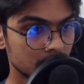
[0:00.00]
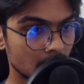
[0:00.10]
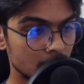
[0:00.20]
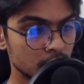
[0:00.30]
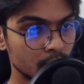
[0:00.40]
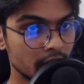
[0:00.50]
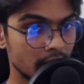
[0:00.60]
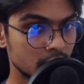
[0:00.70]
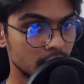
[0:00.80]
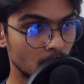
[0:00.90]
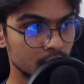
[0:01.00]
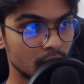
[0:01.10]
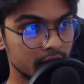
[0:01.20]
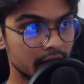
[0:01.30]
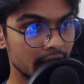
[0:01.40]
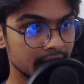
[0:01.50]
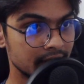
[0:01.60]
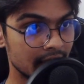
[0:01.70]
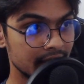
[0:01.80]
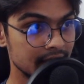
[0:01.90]
Also, we have to note one thing is
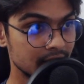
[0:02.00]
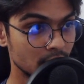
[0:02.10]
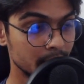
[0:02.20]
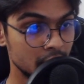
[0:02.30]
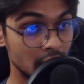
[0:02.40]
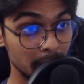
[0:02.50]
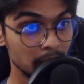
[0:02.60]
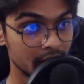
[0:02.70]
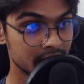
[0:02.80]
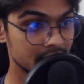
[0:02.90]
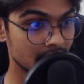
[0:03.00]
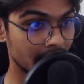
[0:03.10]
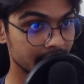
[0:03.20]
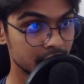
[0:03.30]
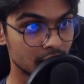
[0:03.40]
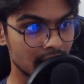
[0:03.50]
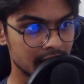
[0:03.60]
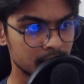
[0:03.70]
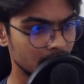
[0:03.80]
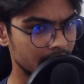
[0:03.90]
that these will be chiplet design, so
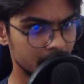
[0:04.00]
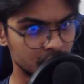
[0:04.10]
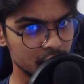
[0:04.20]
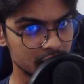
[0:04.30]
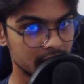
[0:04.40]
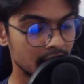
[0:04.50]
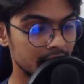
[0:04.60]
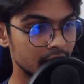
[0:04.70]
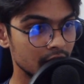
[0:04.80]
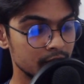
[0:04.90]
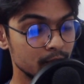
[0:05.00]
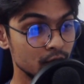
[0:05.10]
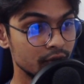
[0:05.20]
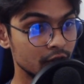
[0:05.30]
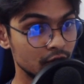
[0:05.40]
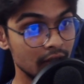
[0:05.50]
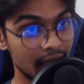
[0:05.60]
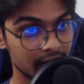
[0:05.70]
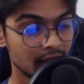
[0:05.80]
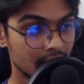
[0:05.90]
that's really interesting that Intel is moving to
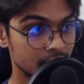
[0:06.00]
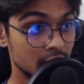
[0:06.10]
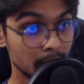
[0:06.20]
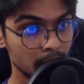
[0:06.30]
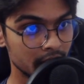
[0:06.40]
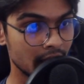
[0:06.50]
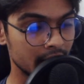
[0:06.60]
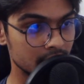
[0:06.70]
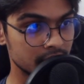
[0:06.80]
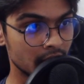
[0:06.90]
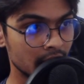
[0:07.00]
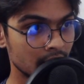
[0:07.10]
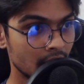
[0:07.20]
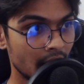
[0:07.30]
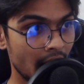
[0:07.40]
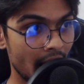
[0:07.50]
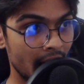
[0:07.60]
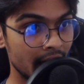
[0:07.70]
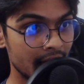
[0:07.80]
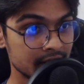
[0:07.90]
that chiplet kind of style.
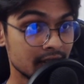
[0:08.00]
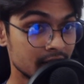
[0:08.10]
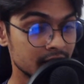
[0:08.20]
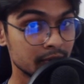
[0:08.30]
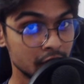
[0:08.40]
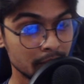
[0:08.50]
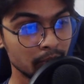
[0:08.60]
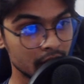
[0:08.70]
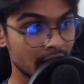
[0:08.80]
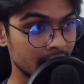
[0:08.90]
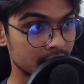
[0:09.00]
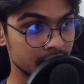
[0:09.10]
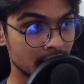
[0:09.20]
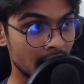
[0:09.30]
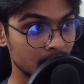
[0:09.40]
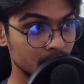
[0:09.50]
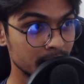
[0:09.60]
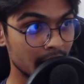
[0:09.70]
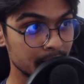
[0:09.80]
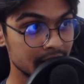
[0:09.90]
And as there's chiplet kind of style, we
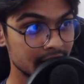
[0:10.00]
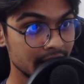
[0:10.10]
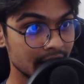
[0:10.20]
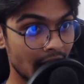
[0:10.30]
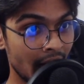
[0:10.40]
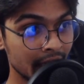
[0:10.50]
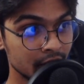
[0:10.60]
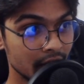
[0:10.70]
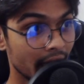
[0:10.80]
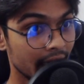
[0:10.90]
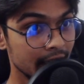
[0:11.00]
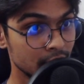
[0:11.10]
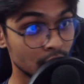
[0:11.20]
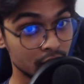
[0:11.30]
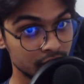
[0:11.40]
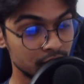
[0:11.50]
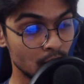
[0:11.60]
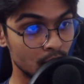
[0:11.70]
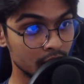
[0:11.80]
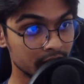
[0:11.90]
might be seeing either 8 or
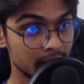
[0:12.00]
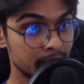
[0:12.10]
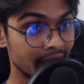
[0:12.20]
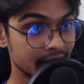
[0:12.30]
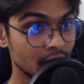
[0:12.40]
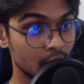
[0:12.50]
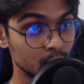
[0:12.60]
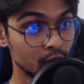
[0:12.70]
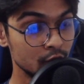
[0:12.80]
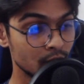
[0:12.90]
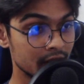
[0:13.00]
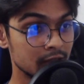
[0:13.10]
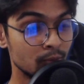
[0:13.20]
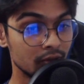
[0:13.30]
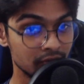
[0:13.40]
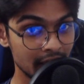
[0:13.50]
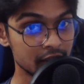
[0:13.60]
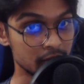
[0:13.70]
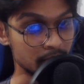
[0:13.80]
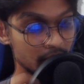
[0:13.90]
4, depending on which one is more
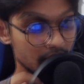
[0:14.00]
flexible.